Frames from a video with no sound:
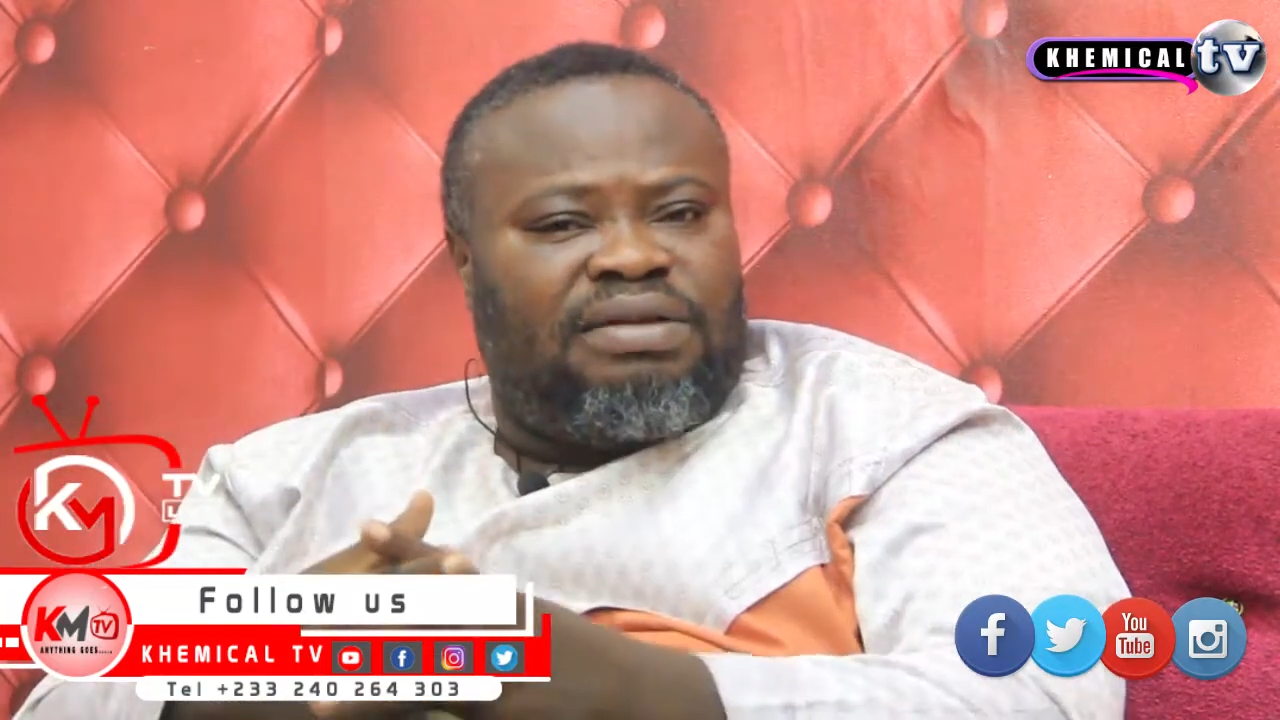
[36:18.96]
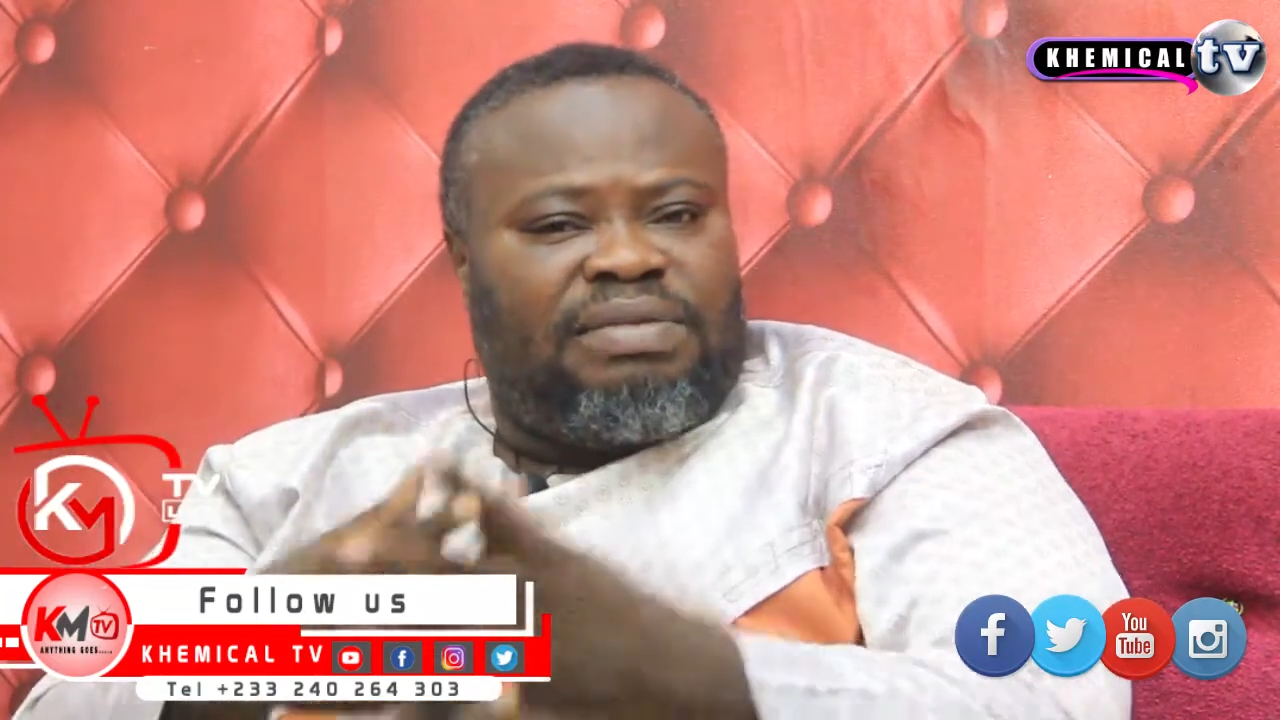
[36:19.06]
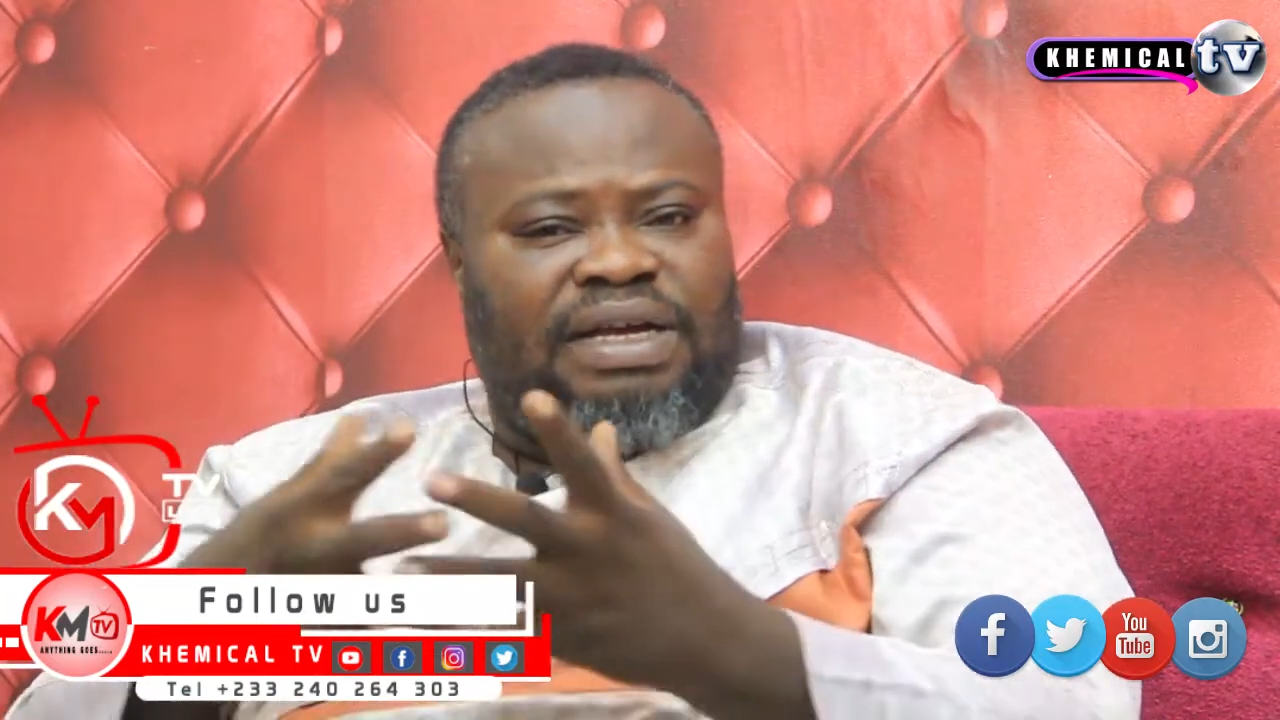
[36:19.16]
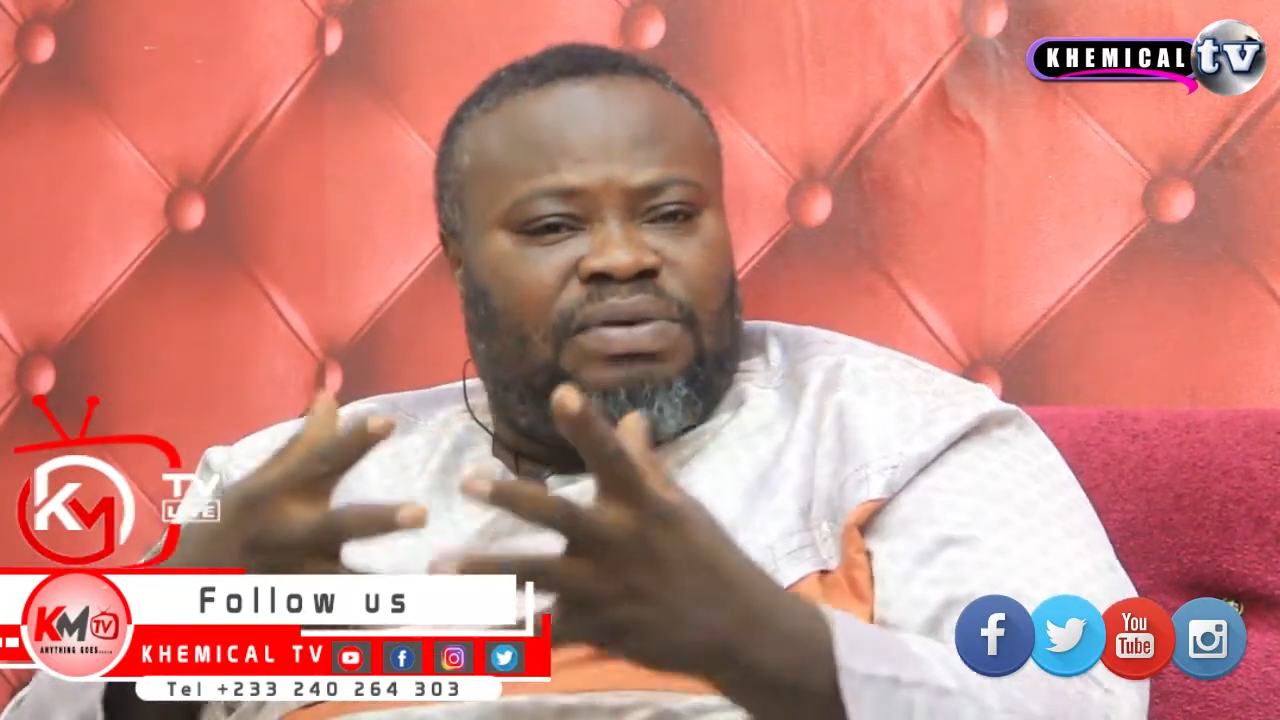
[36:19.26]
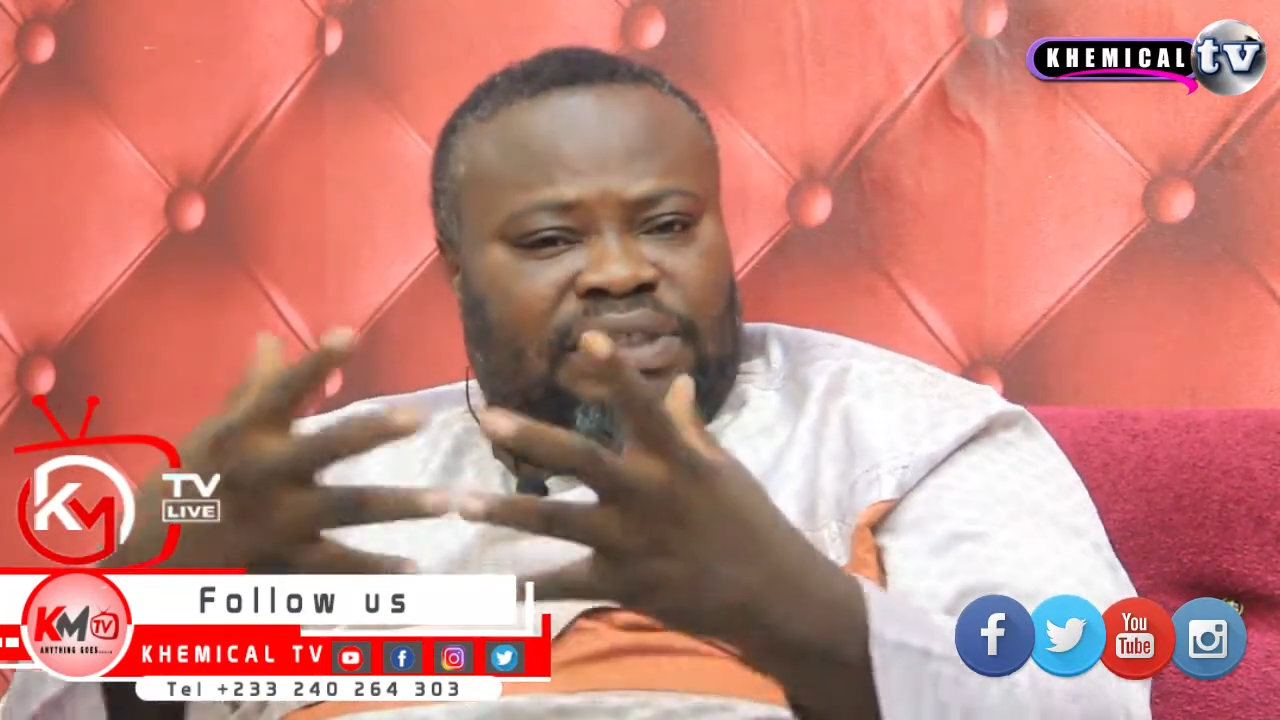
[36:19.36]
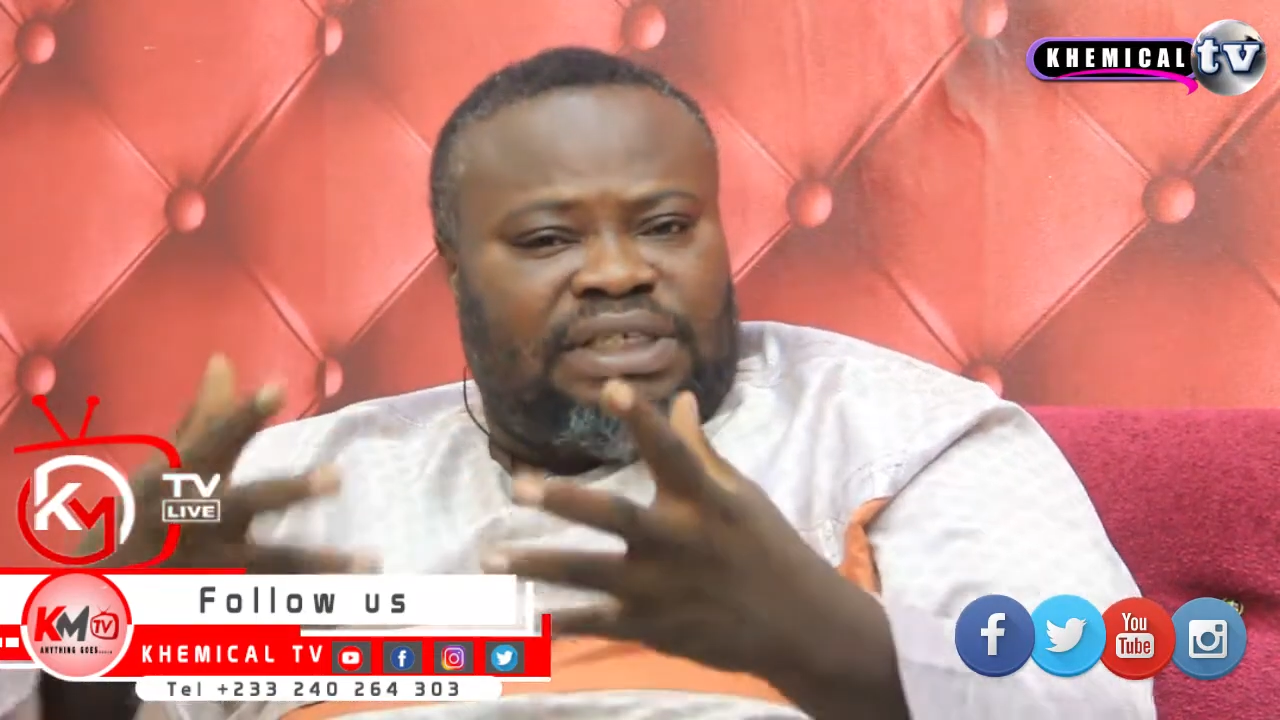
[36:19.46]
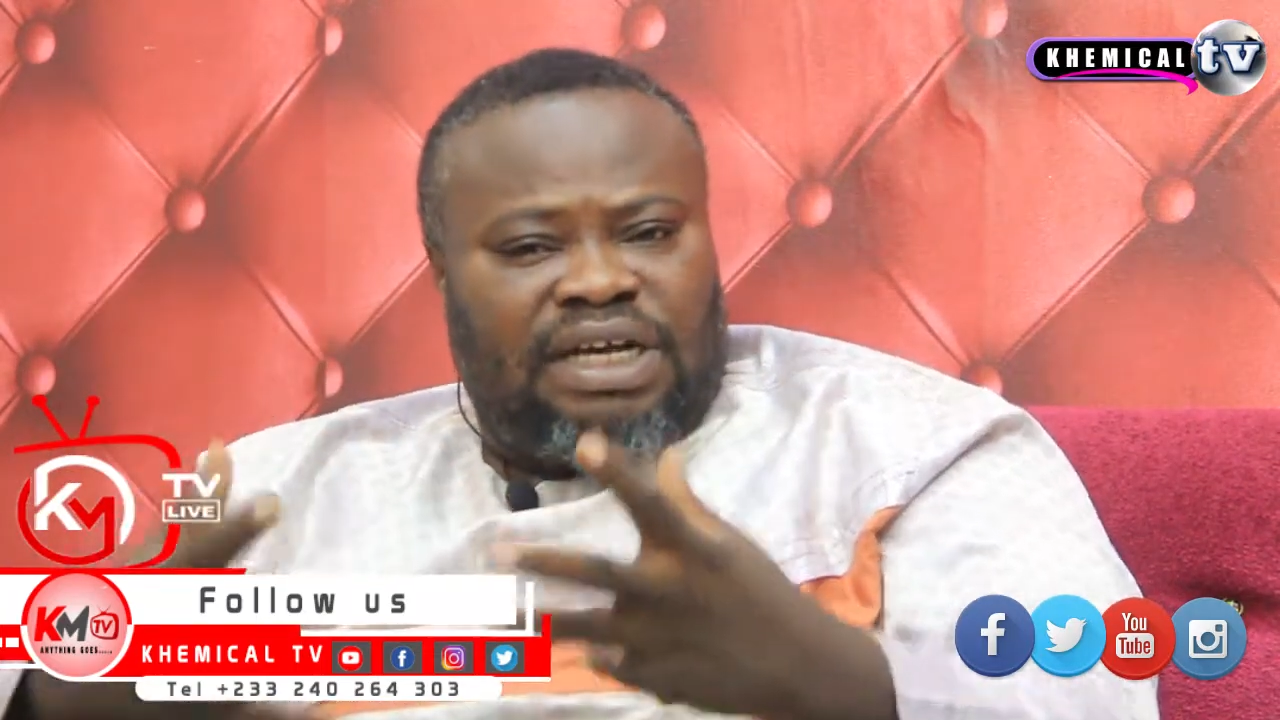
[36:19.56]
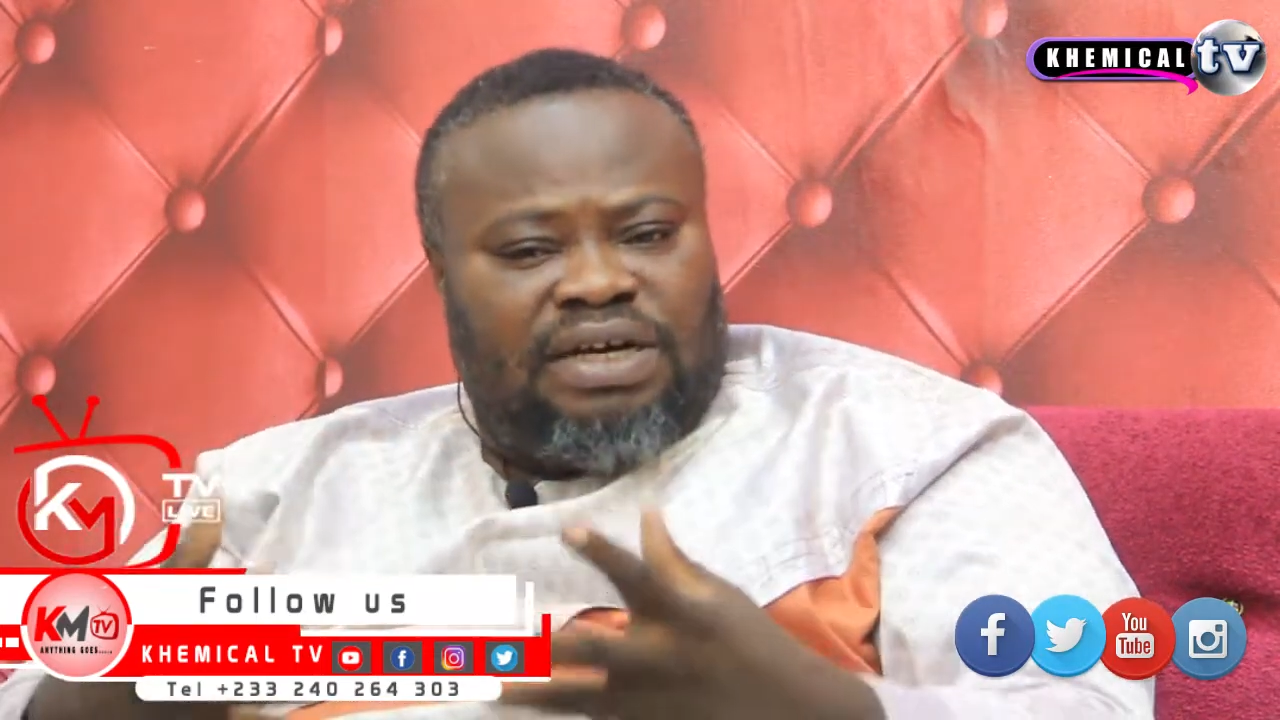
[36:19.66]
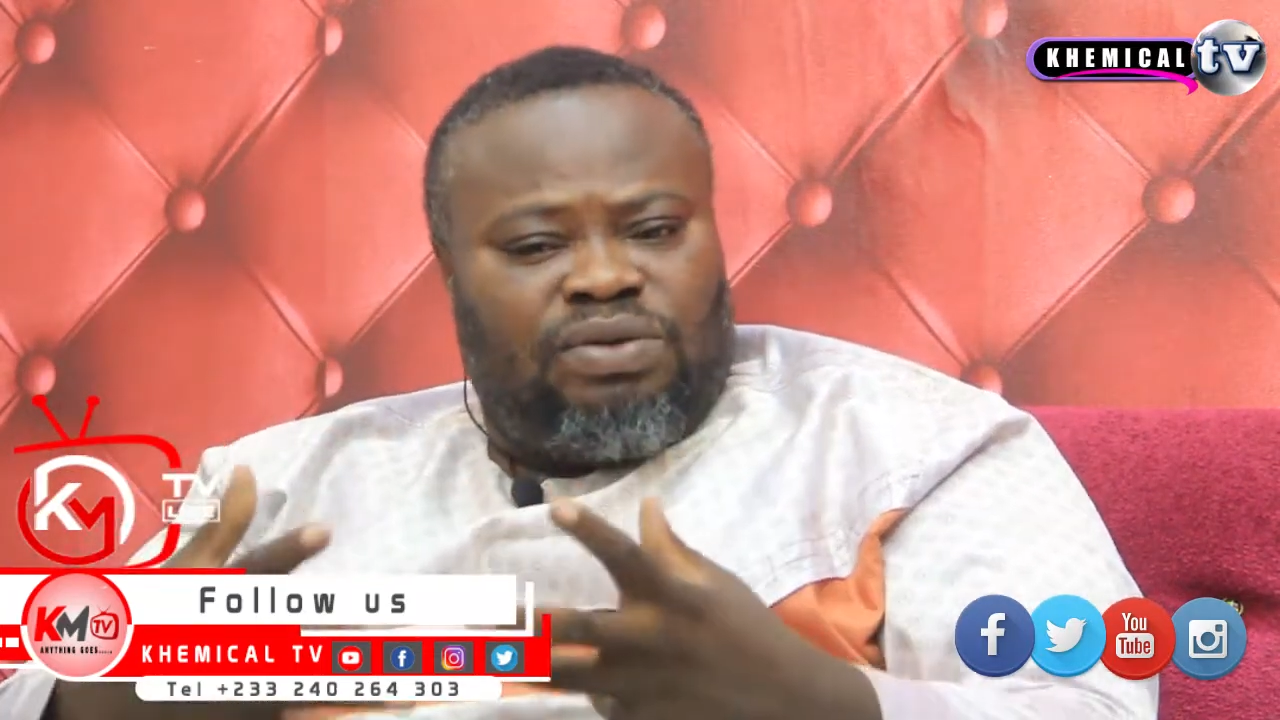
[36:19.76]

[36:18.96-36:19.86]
but there was say